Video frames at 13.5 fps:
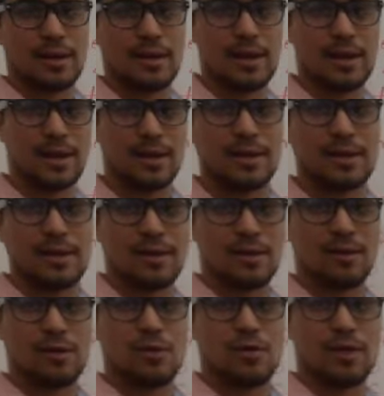get it
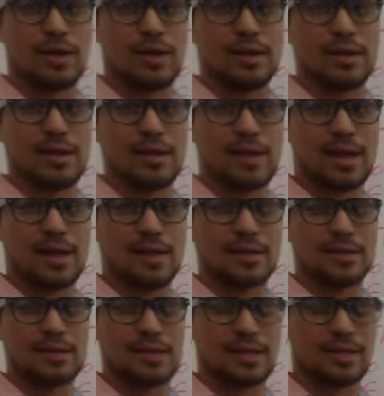going as
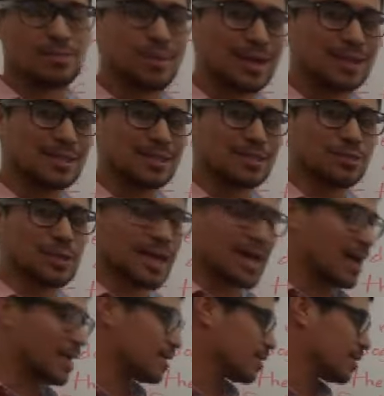best as we can.